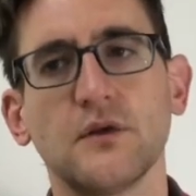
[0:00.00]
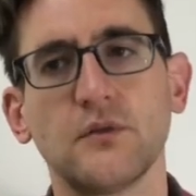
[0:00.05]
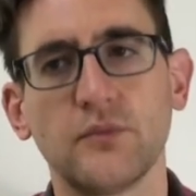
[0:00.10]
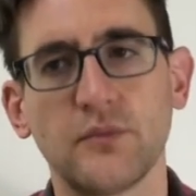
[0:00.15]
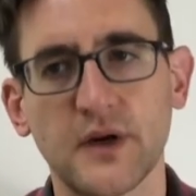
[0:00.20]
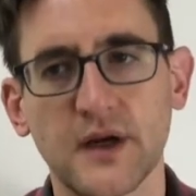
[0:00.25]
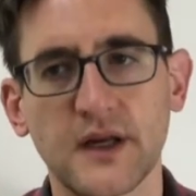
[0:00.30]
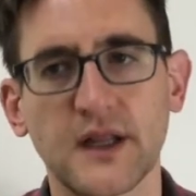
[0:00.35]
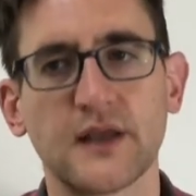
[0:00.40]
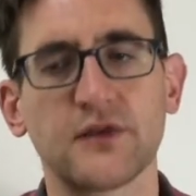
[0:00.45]

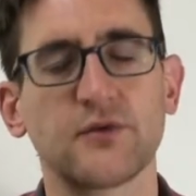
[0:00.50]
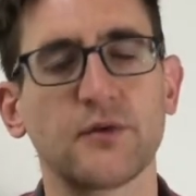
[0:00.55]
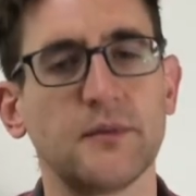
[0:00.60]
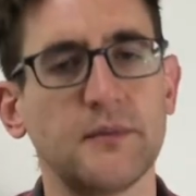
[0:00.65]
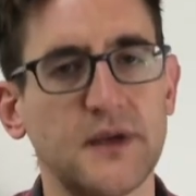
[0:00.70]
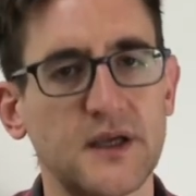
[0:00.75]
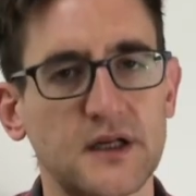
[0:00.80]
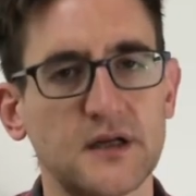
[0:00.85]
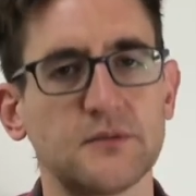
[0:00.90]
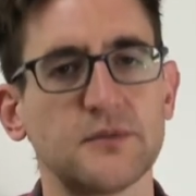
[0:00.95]
But as we
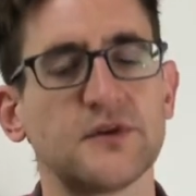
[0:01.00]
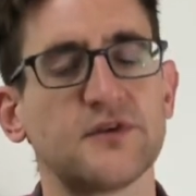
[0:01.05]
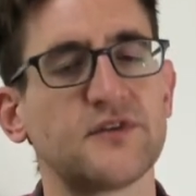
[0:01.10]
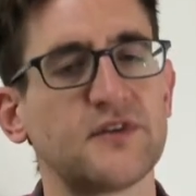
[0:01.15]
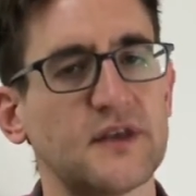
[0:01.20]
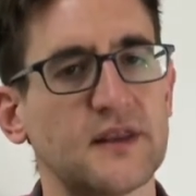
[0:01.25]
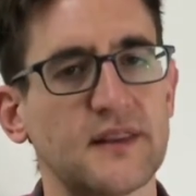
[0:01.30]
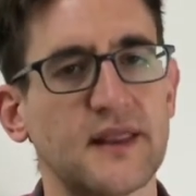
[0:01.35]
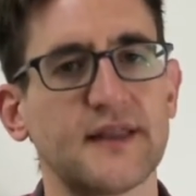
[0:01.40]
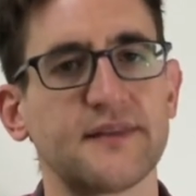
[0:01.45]
meet him, we
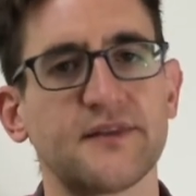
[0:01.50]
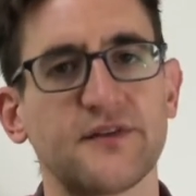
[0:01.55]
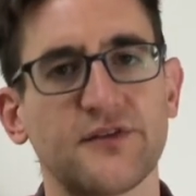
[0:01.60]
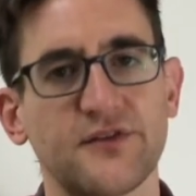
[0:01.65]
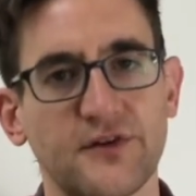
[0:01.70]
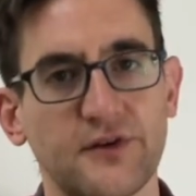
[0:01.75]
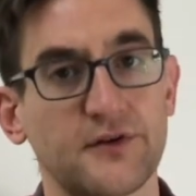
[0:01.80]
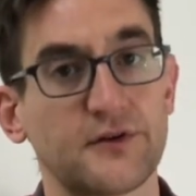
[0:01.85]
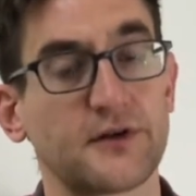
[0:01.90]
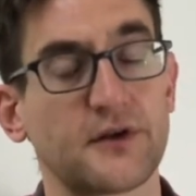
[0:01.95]
see that the
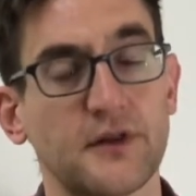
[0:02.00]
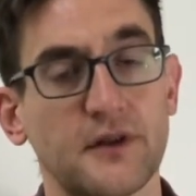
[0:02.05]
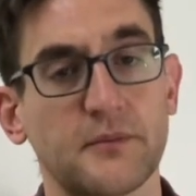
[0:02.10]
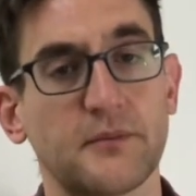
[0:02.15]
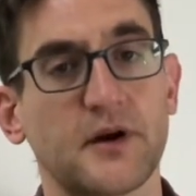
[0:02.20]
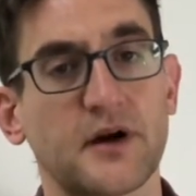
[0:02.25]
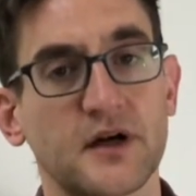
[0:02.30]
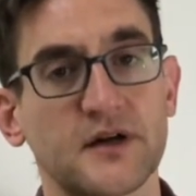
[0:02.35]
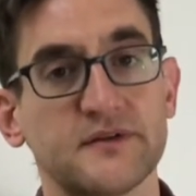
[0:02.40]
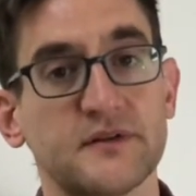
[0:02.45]
serial killer
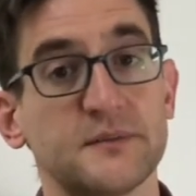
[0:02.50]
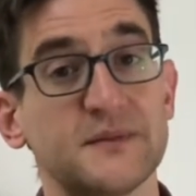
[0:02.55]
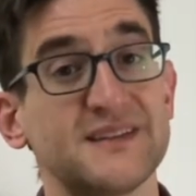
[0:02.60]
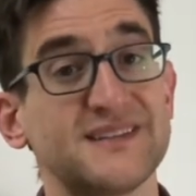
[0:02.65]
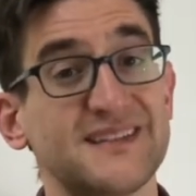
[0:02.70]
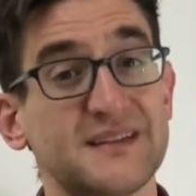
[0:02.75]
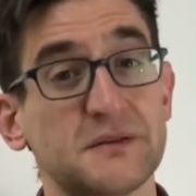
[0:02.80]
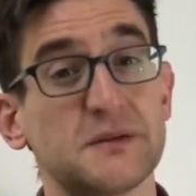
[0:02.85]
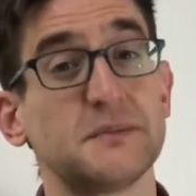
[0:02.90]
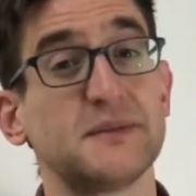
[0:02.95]
part of him has
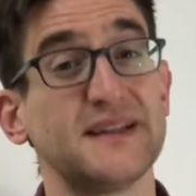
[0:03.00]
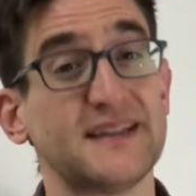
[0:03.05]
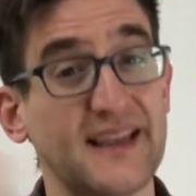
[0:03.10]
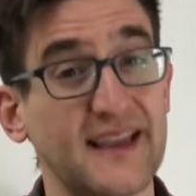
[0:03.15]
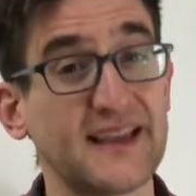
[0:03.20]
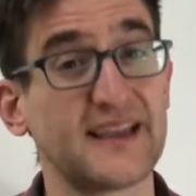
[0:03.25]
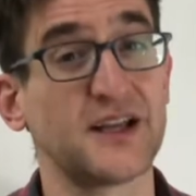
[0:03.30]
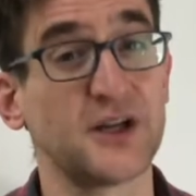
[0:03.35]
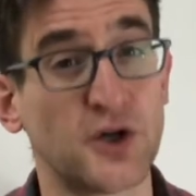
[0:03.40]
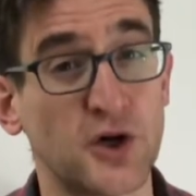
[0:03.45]
seemed to be
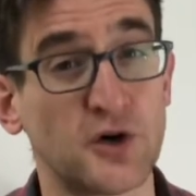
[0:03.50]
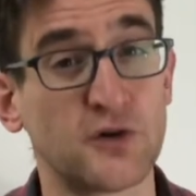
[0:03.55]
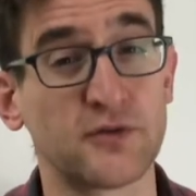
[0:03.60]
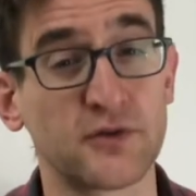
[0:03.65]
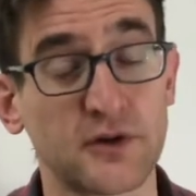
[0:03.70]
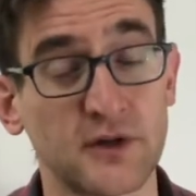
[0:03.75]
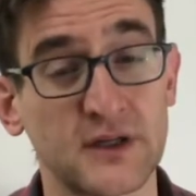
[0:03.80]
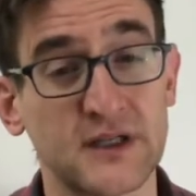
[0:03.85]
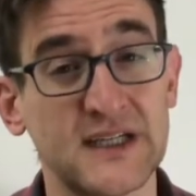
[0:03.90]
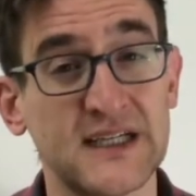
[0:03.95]
taking
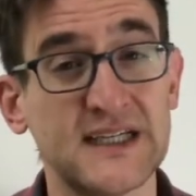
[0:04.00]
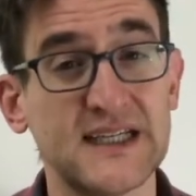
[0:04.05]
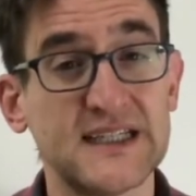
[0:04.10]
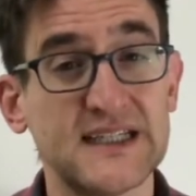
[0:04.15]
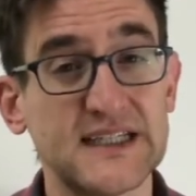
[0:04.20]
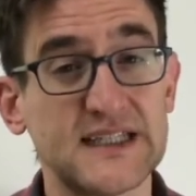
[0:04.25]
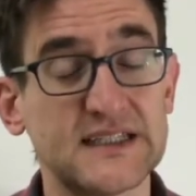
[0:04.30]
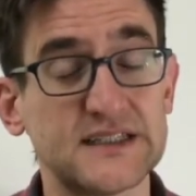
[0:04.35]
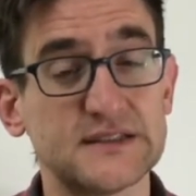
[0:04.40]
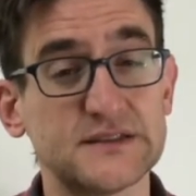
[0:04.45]
over
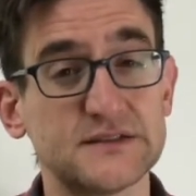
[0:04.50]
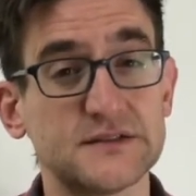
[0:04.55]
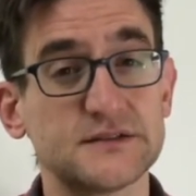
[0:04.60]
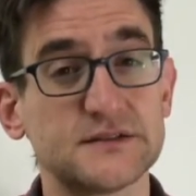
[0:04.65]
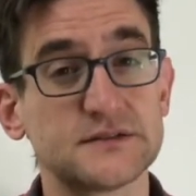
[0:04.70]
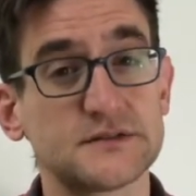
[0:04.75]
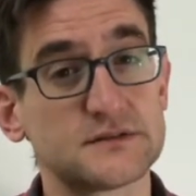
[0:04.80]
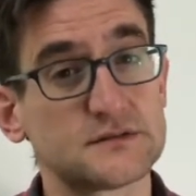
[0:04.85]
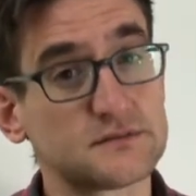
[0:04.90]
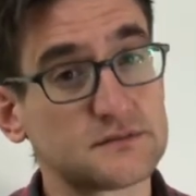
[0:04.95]

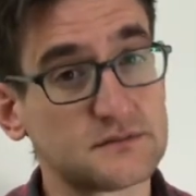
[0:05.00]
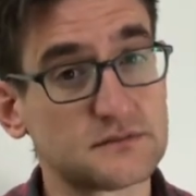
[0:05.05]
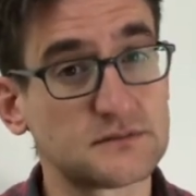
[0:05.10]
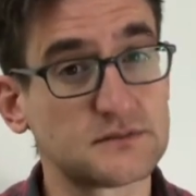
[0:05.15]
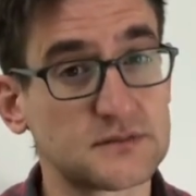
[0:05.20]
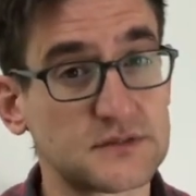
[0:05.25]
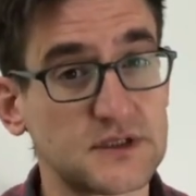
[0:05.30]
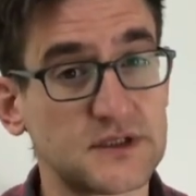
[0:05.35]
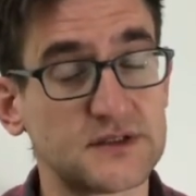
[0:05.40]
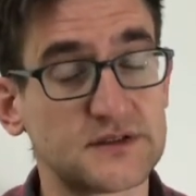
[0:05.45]
his
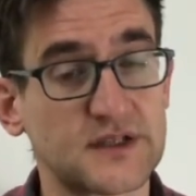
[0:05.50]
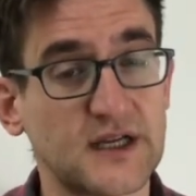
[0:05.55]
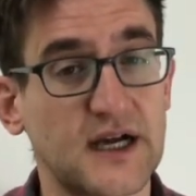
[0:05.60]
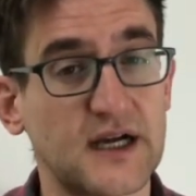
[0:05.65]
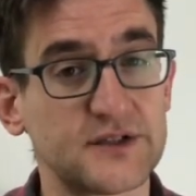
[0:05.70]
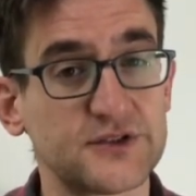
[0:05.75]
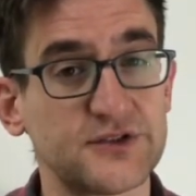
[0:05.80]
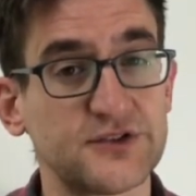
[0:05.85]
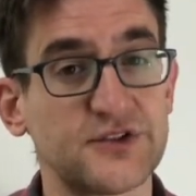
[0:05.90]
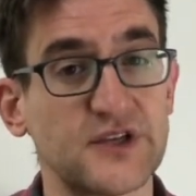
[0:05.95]

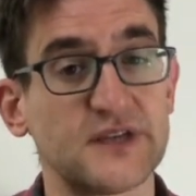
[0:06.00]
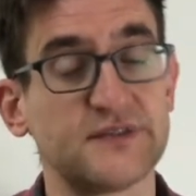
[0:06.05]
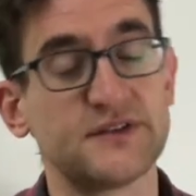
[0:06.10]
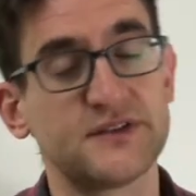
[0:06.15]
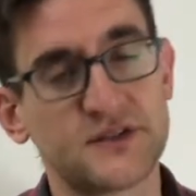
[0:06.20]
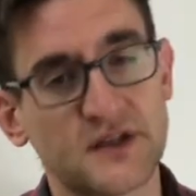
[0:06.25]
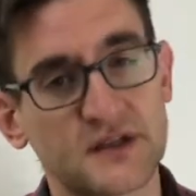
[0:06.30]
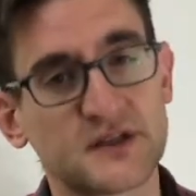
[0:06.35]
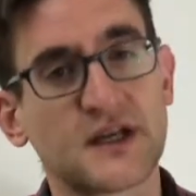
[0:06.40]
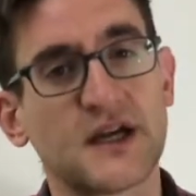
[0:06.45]
conscious life. His
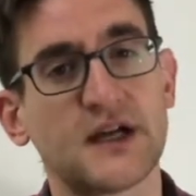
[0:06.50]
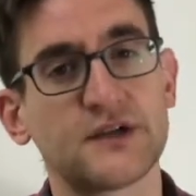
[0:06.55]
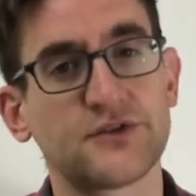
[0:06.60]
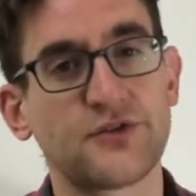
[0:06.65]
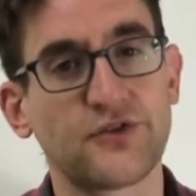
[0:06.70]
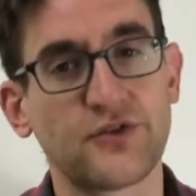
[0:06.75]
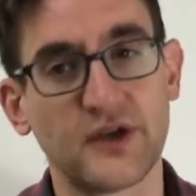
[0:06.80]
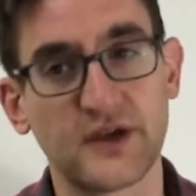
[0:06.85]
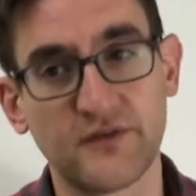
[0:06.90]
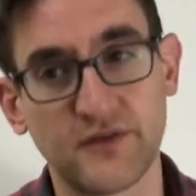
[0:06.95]

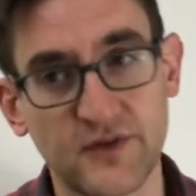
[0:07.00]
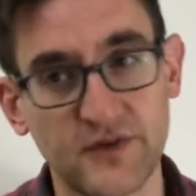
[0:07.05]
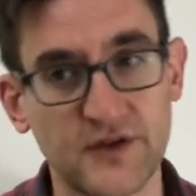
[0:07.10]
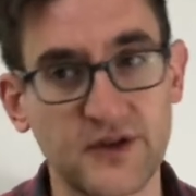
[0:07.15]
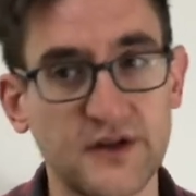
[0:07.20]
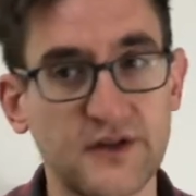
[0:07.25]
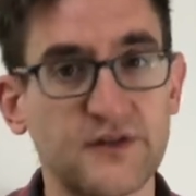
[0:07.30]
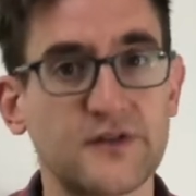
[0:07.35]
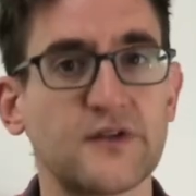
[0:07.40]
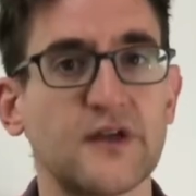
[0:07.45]
unconscious life is, in
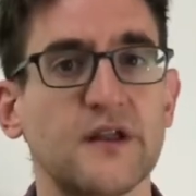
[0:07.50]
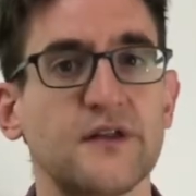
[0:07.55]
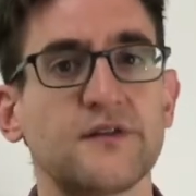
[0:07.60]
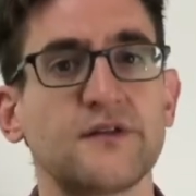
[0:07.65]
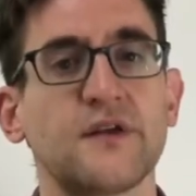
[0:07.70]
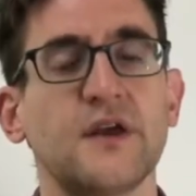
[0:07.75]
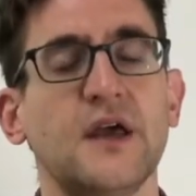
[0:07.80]
a sense,